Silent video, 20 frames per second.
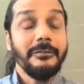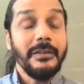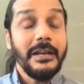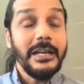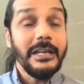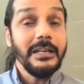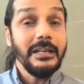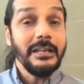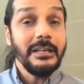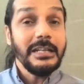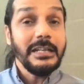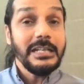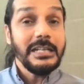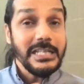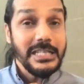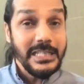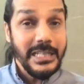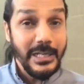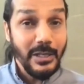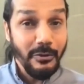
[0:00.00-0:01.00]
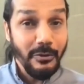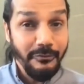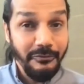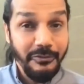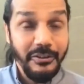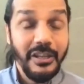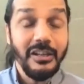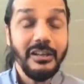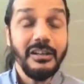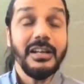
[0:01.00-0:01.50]
in the state of
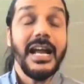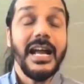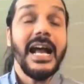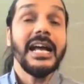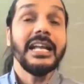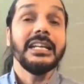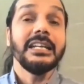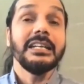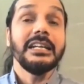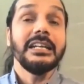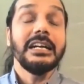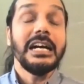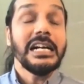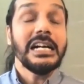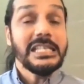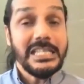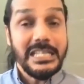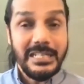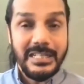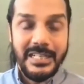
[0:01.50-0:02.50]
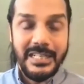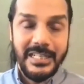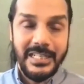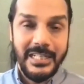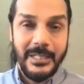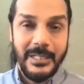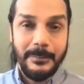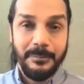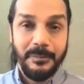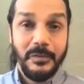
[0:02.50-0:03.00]
fear and uncertainty.